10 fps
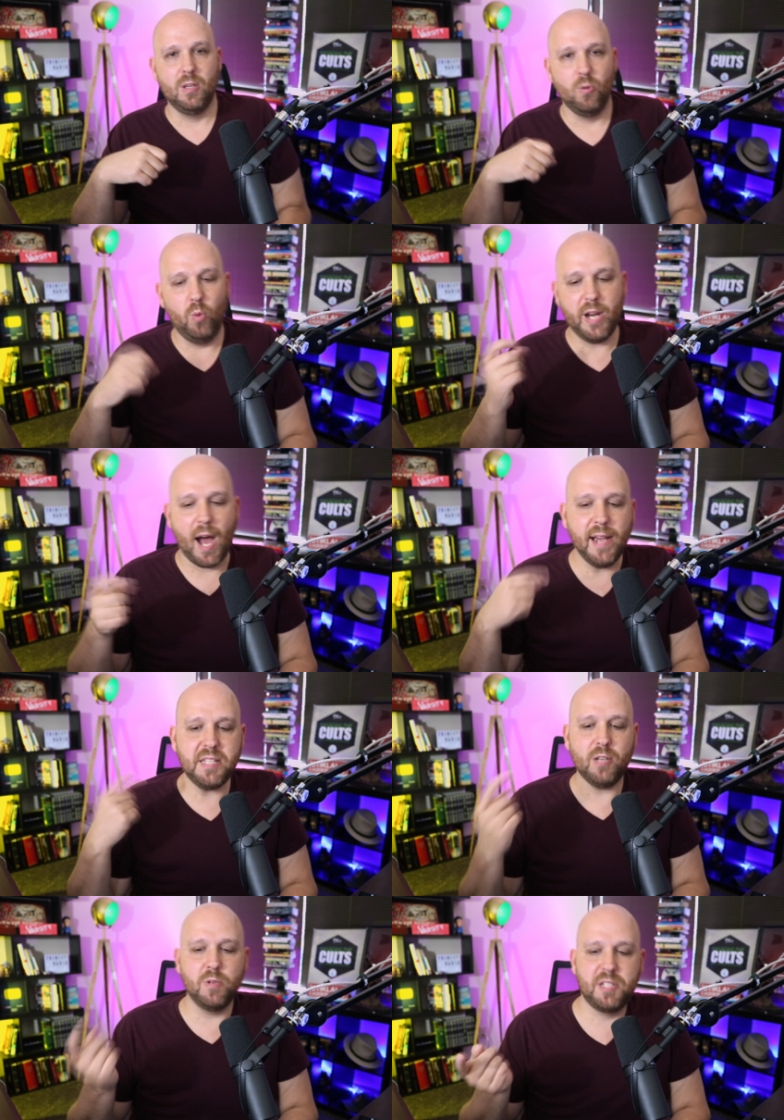When
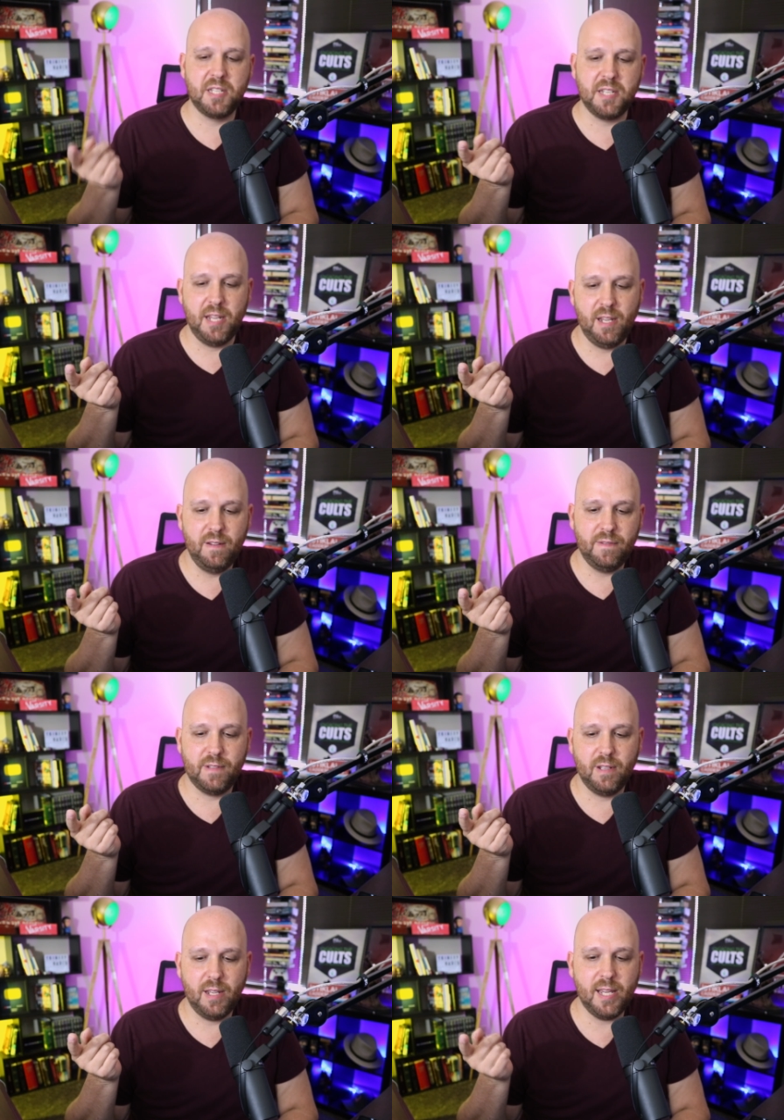Isaac was
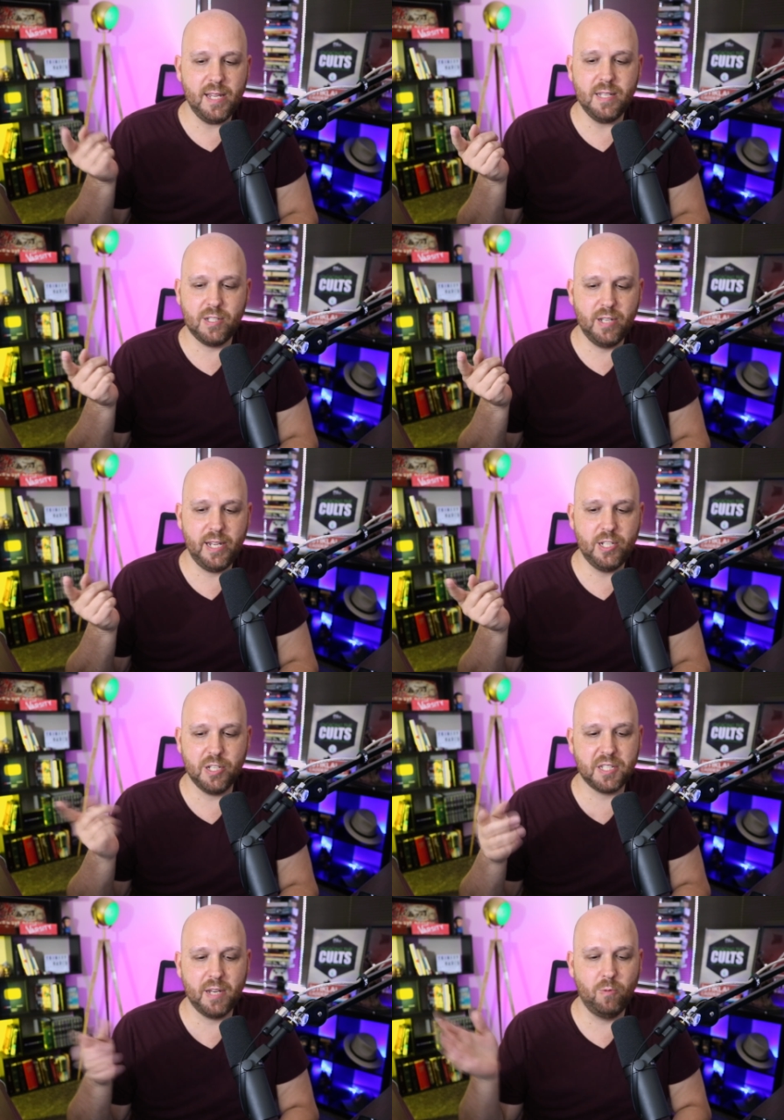deceived, he
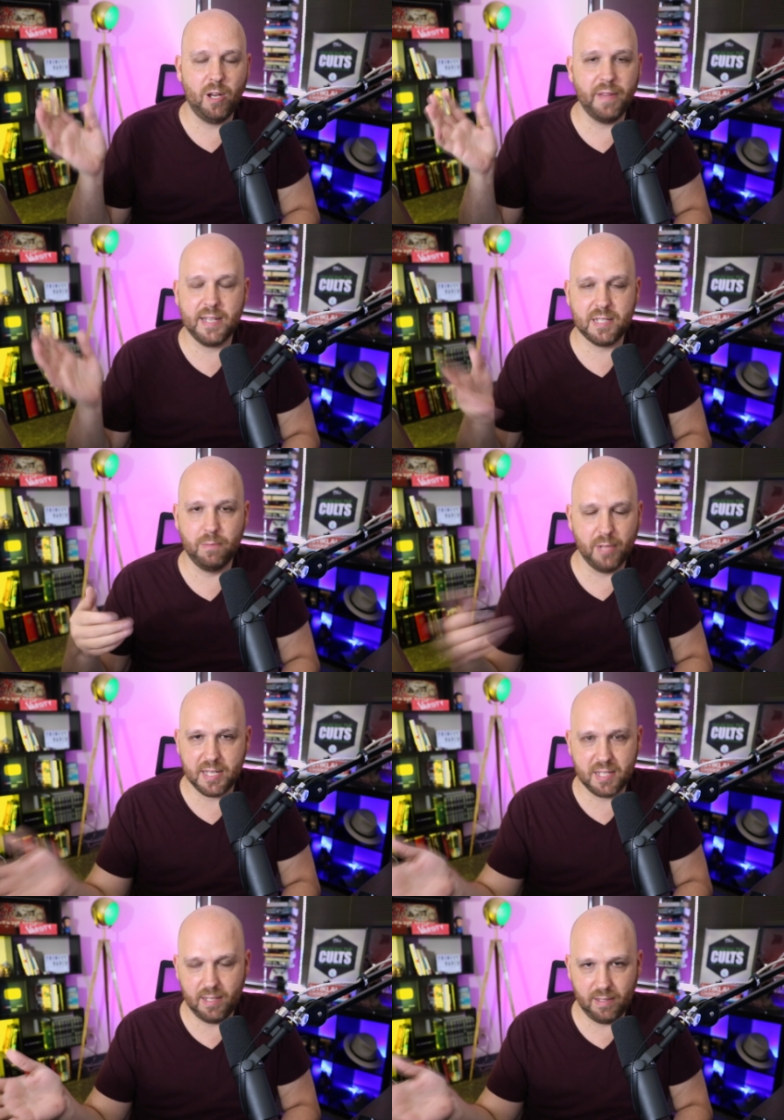just said, well, that's the
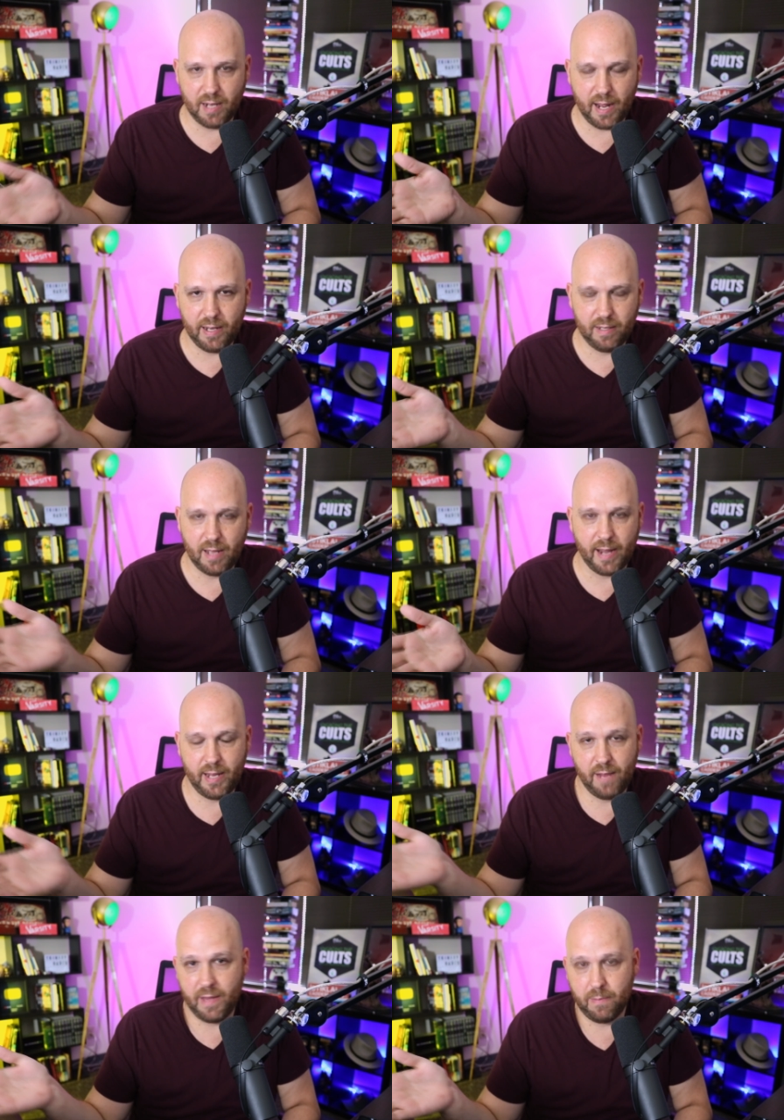blessing that I
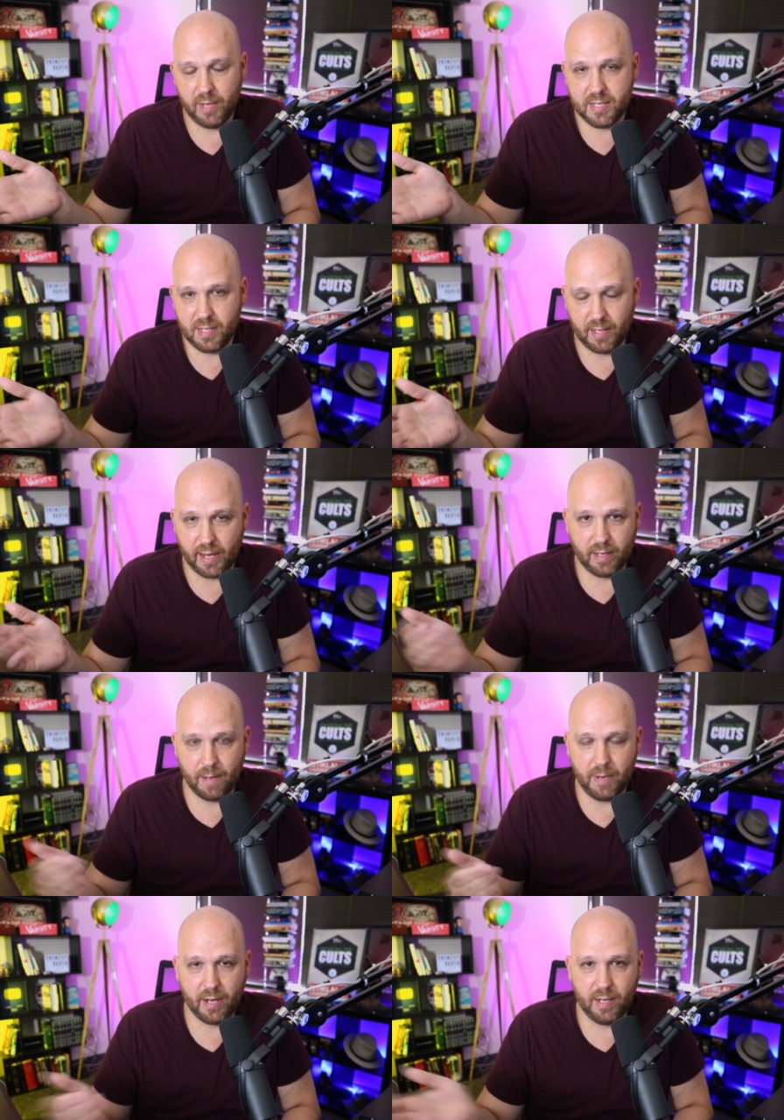gave that blessing.
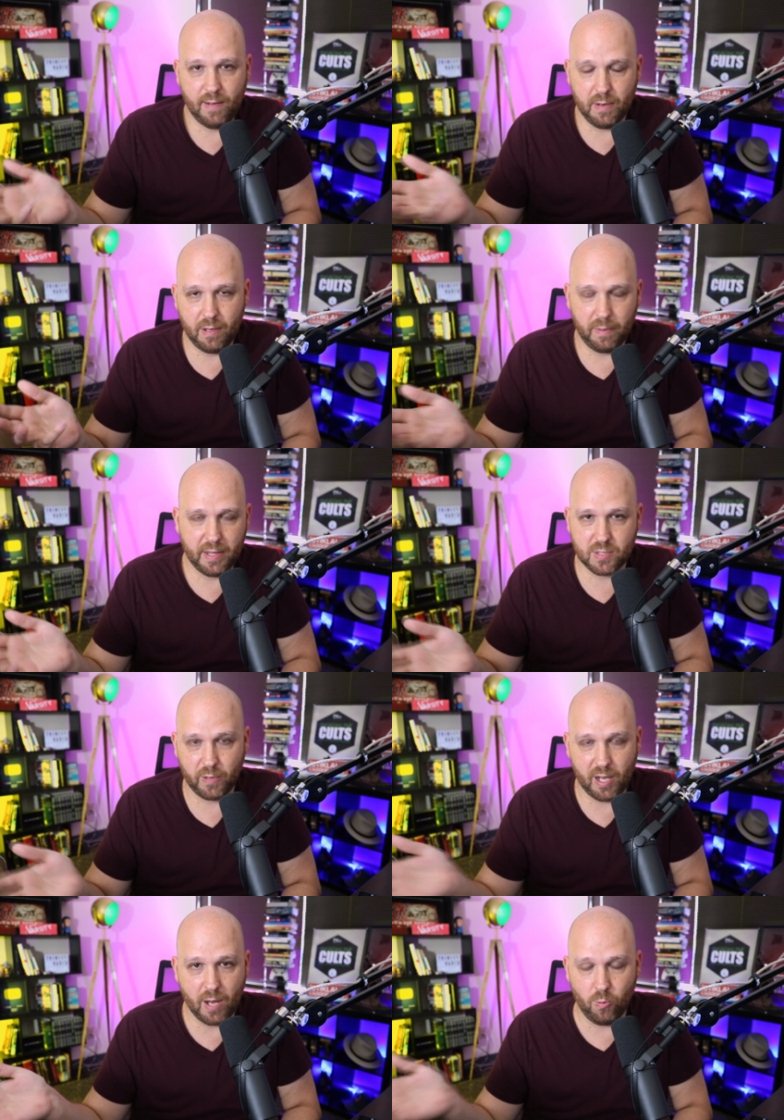I'm not going to give another blessing. That's
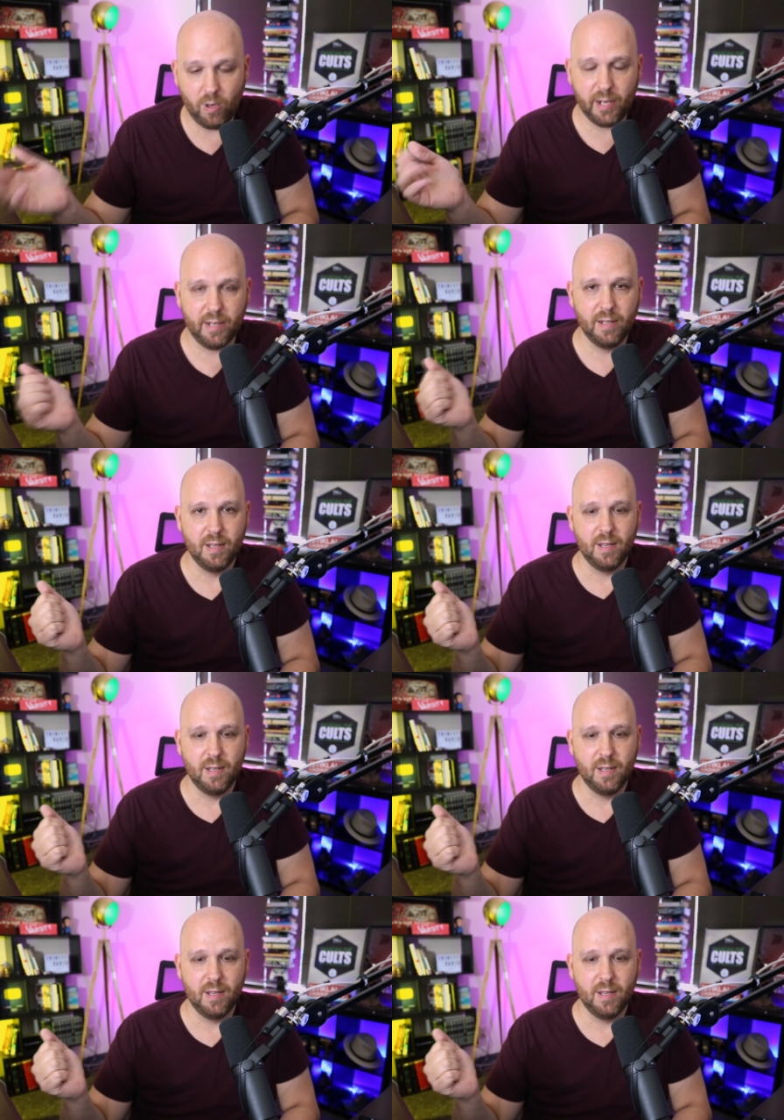what God wanted.